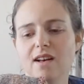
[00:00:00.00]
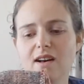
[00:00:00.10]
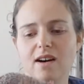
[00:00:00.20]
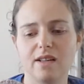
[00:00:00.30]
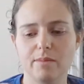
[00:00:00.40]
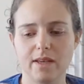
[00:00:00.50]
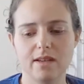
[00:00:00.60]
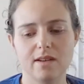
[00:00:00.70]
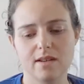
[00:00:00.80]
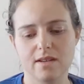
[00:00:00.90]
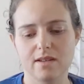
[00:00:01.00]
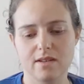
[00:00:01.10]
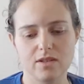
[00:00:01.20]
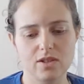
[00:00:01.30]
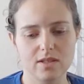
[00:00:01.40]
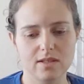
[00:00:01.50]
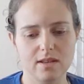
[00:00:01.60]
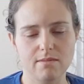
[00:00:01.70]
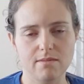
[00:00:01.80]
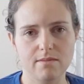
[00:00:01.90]
I'll make just
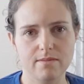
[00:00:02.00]
some